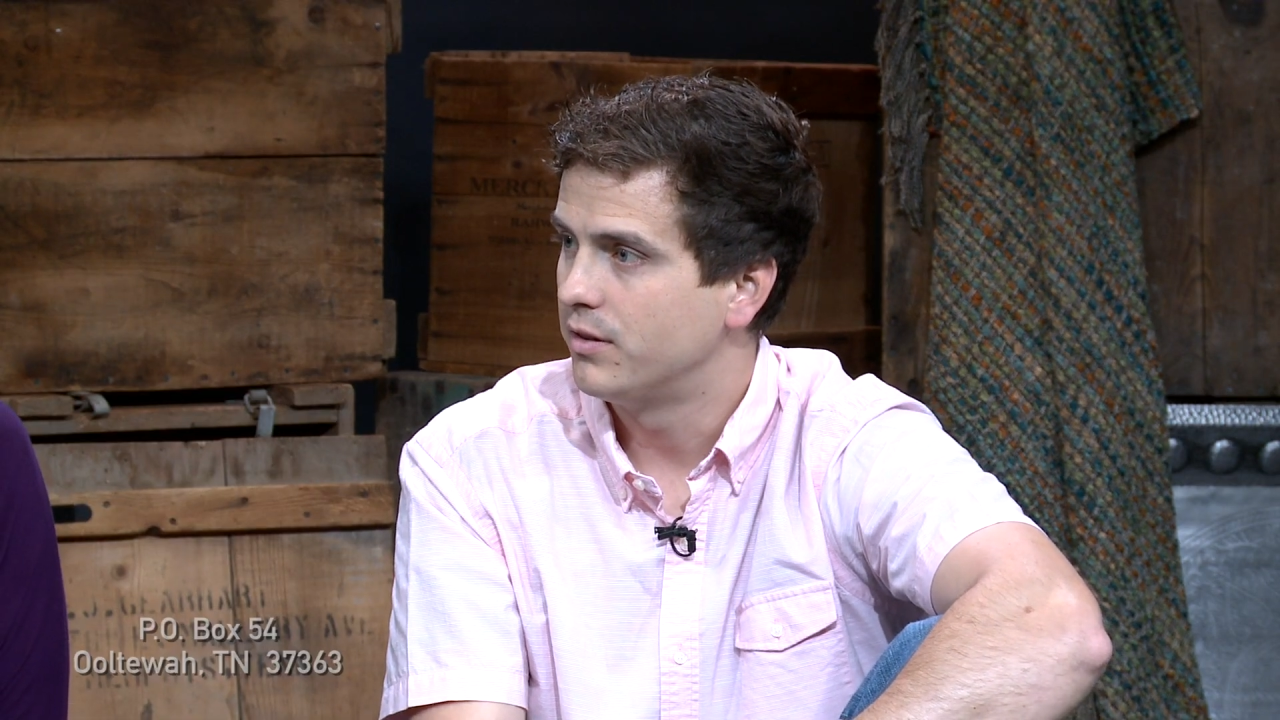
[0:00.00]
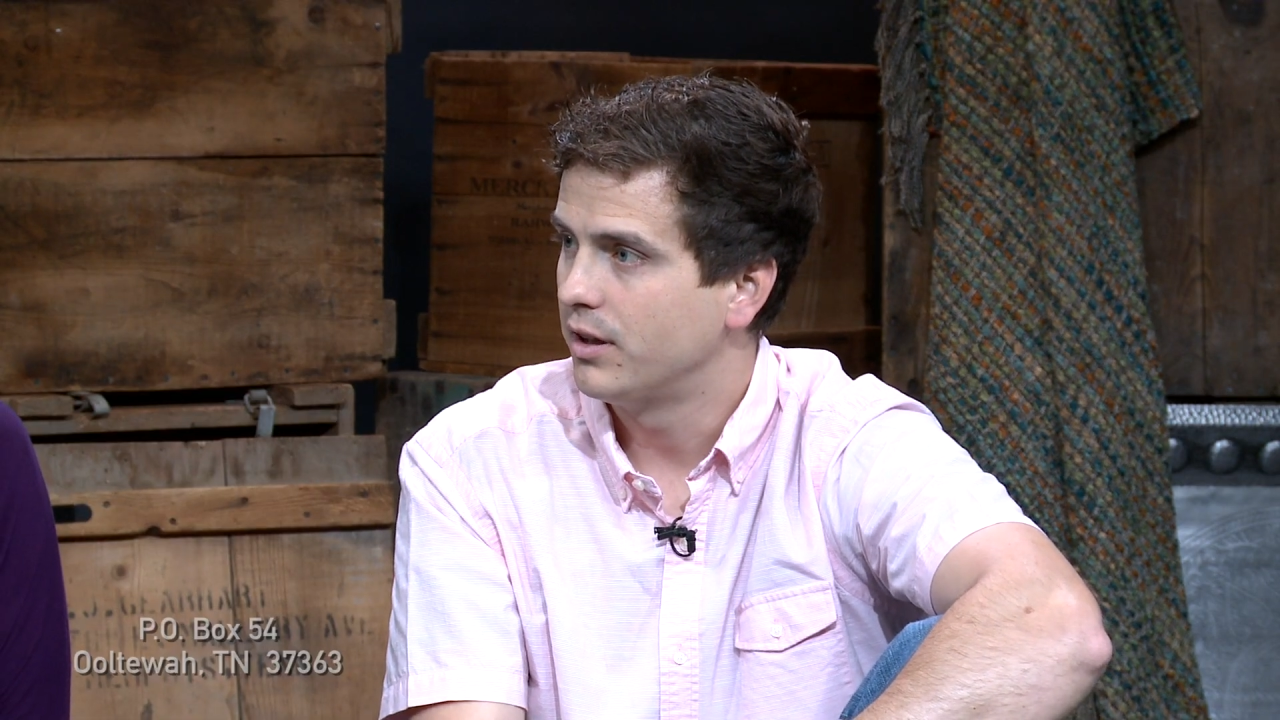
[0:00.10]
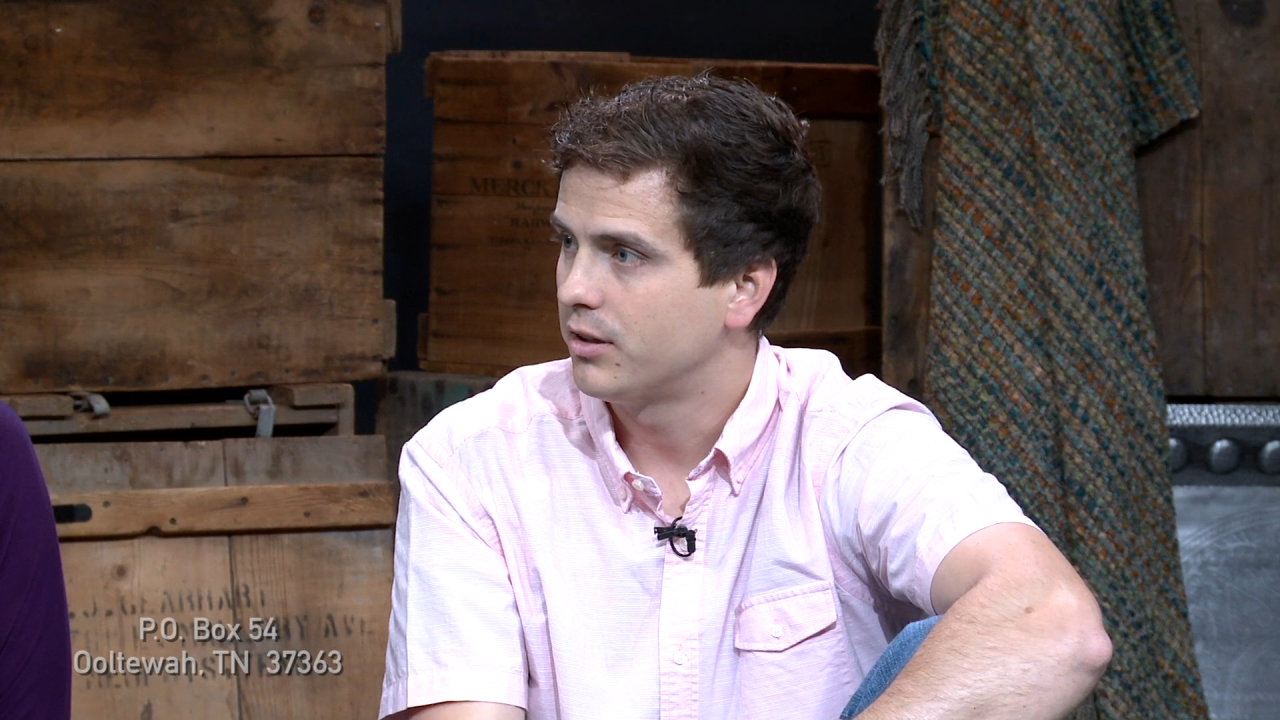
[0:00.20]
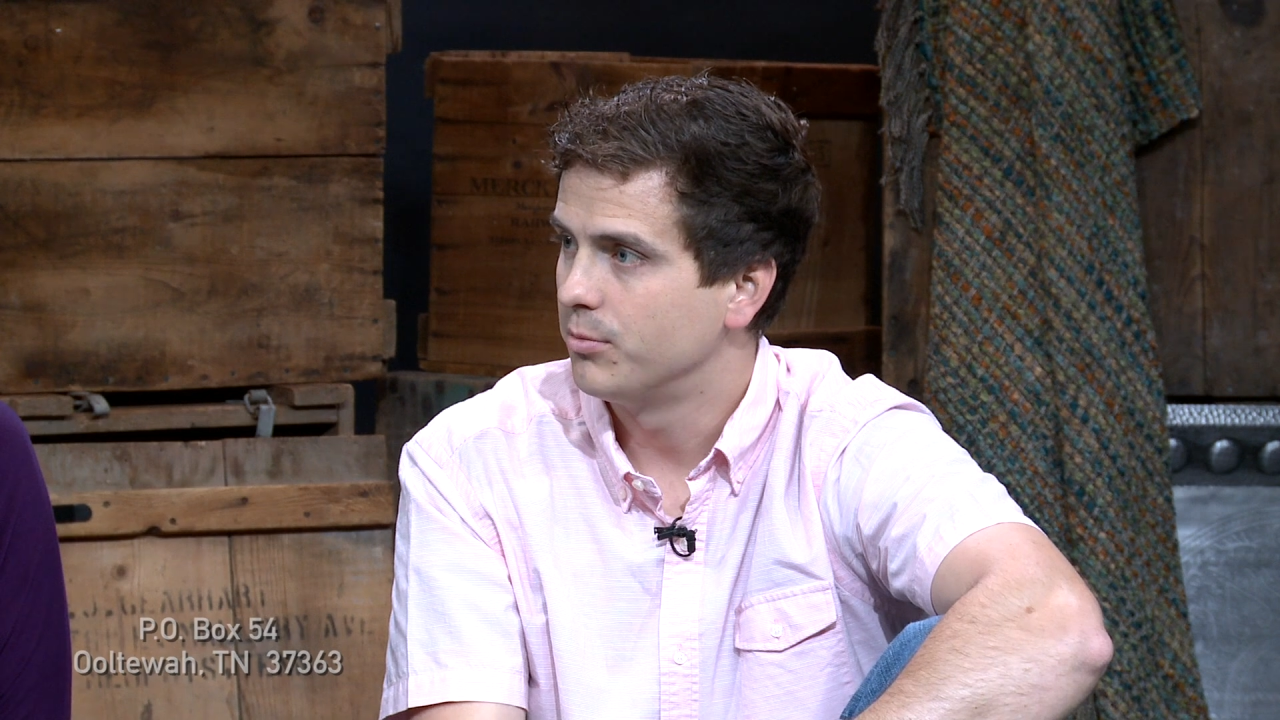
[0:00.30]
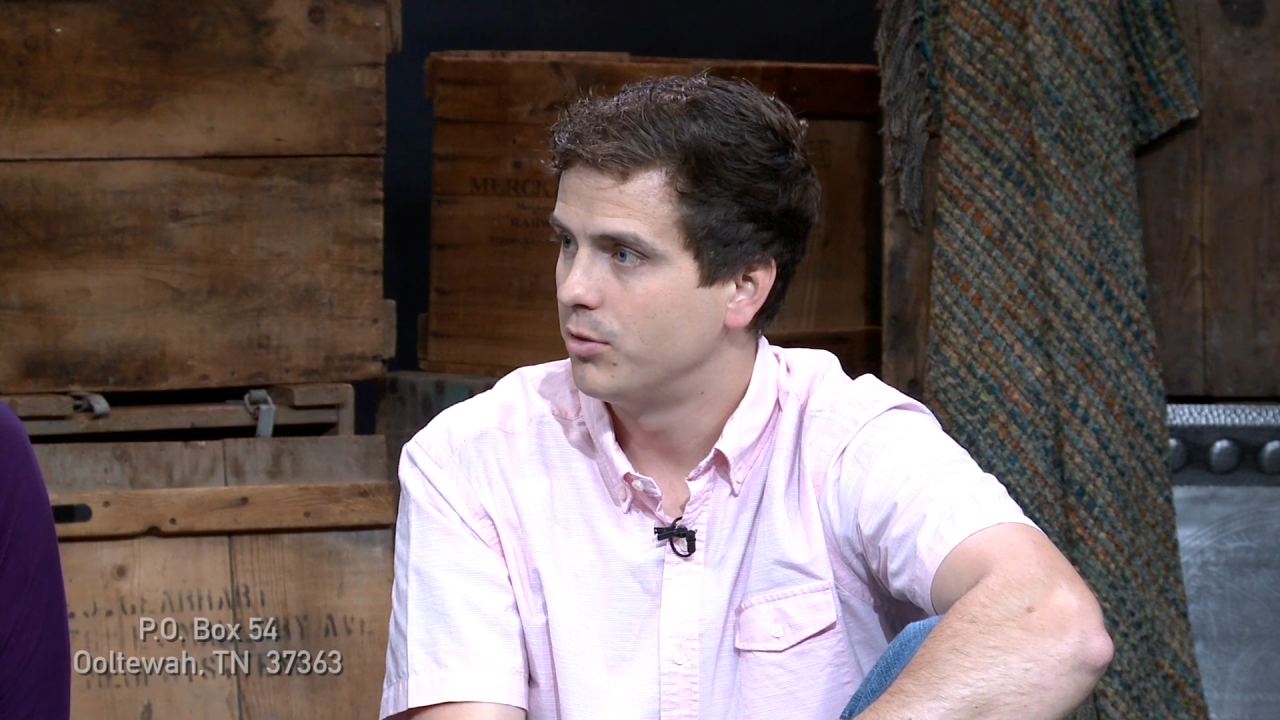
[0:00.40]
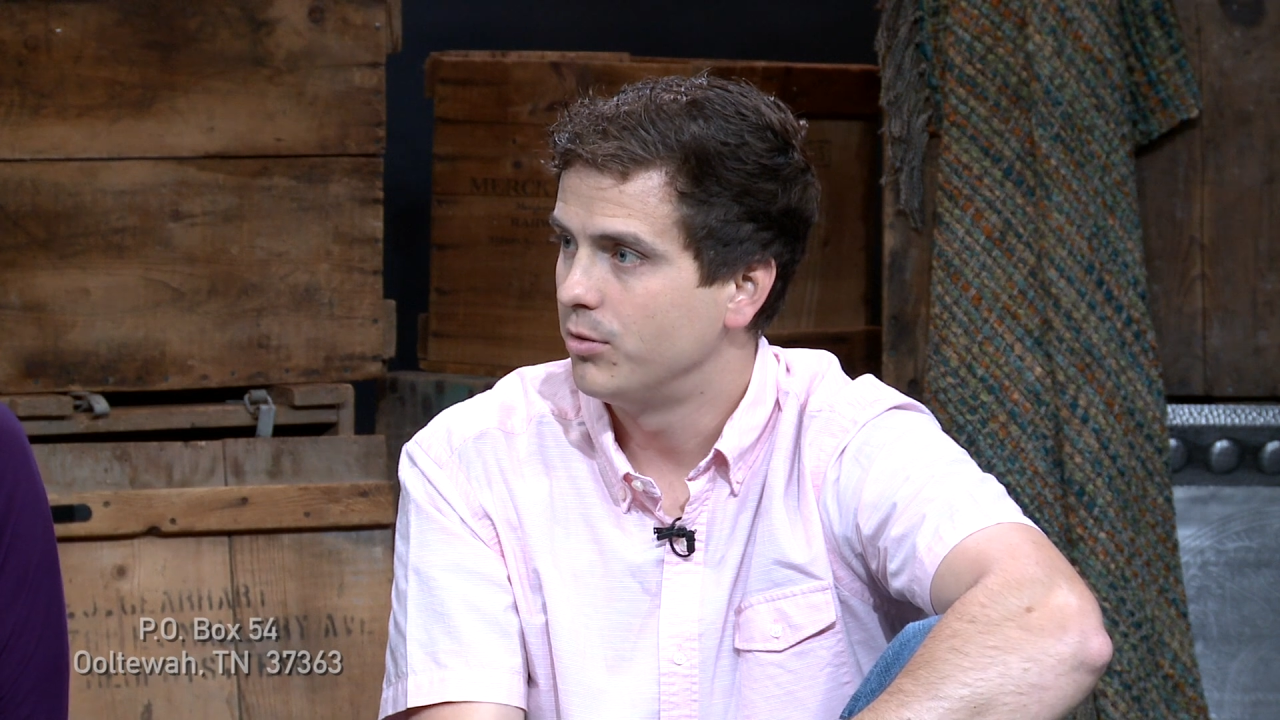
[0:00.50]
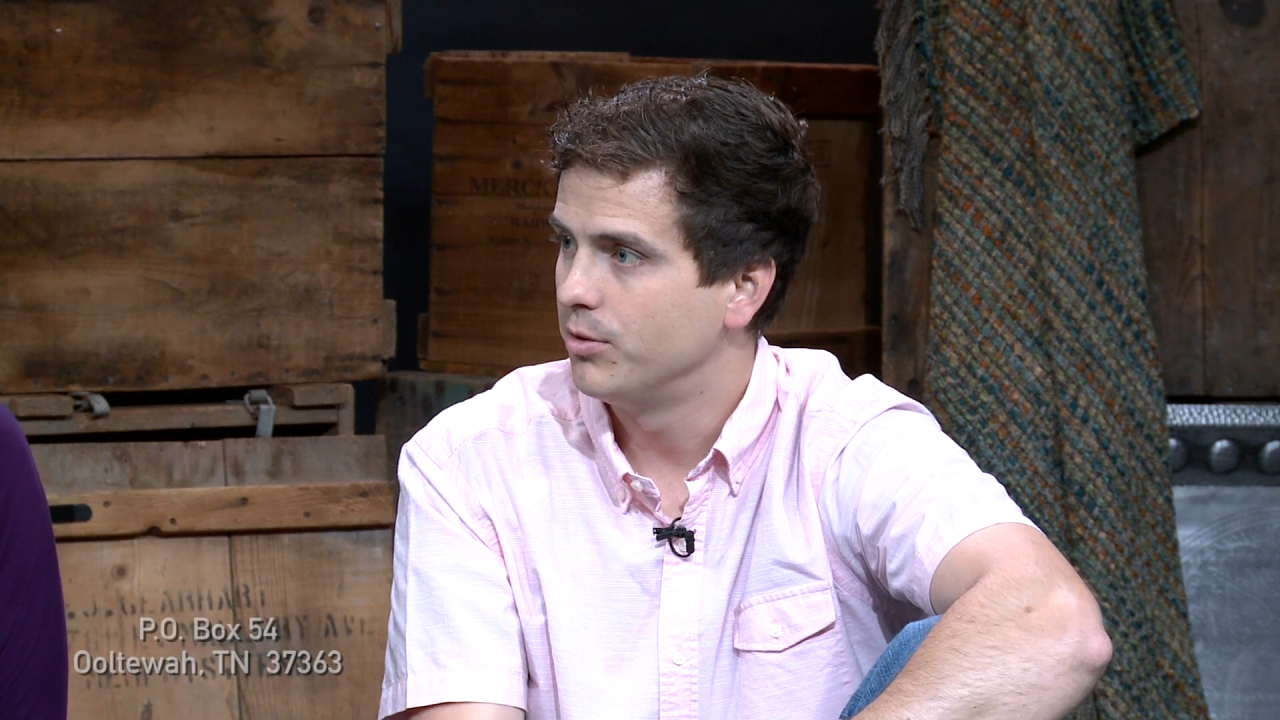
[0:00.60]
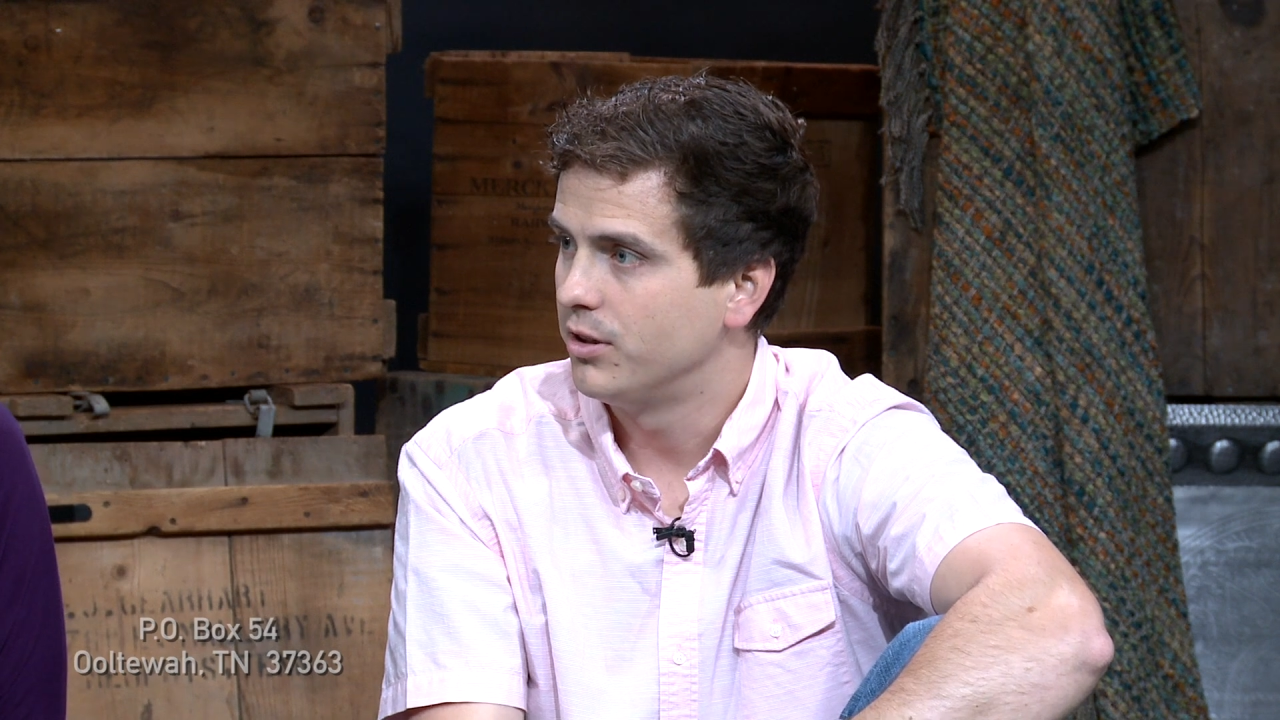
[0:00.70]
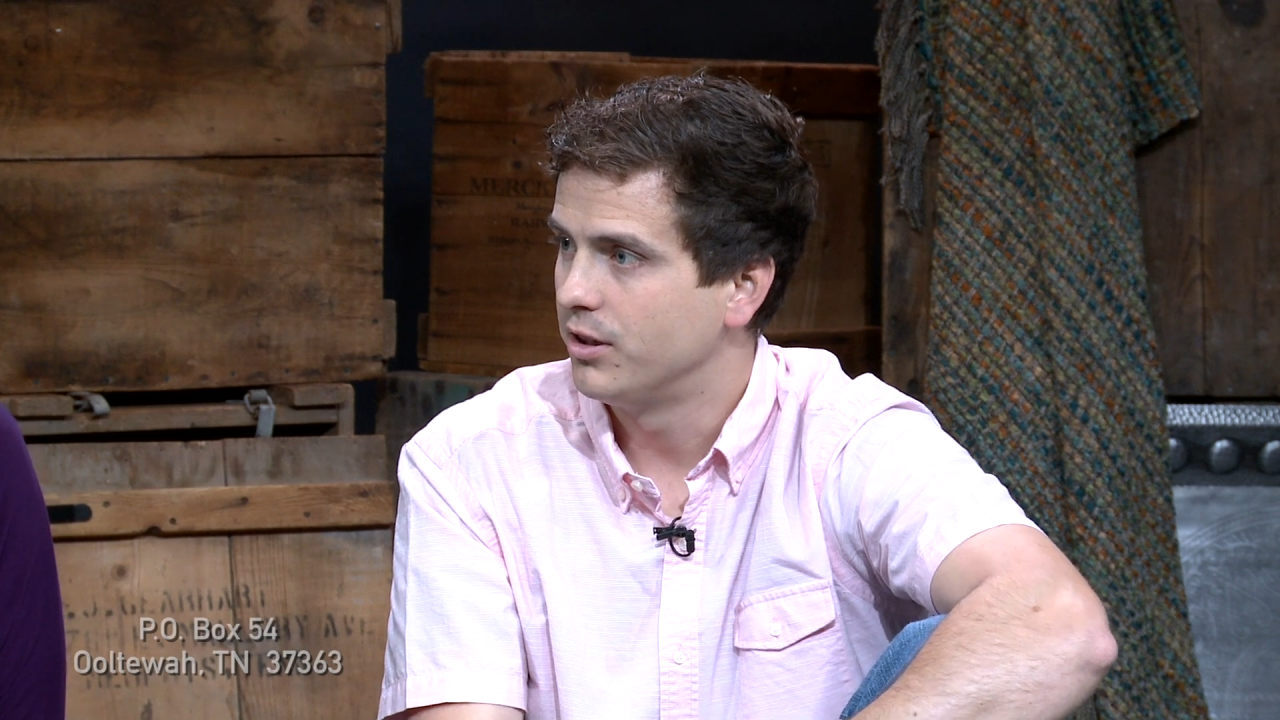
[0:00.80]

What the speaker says: take a moment